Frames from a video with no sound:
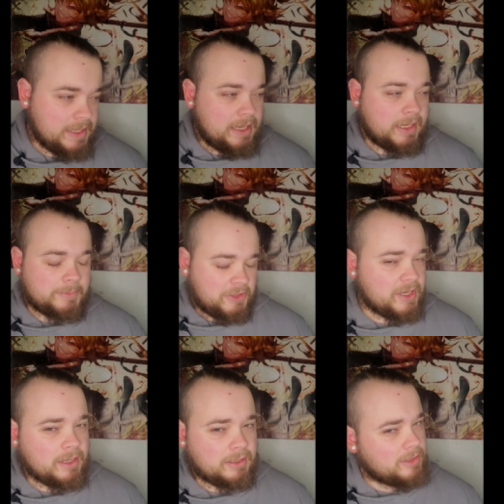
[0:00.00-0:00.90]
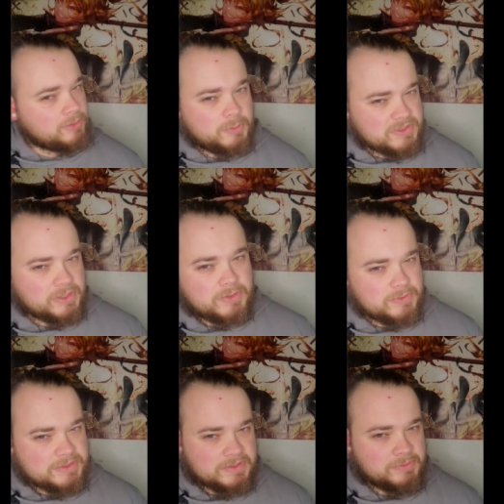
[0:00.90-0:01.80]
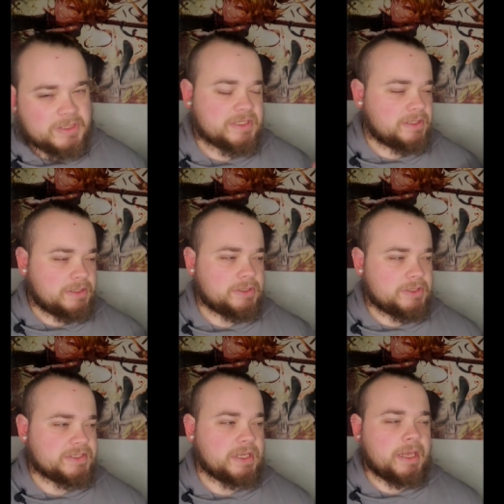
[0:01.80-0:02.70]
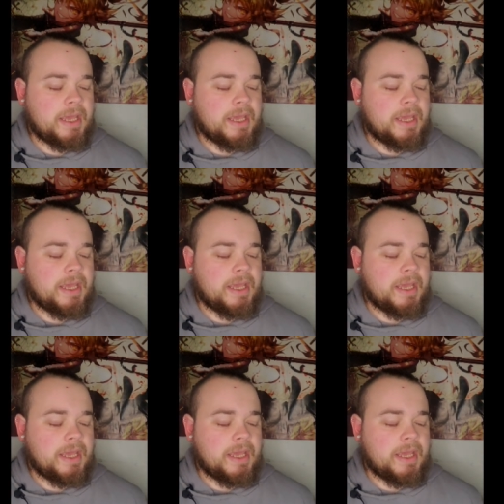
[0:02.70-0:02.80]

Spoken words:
And I'm looking at a lot of news articles in recent years,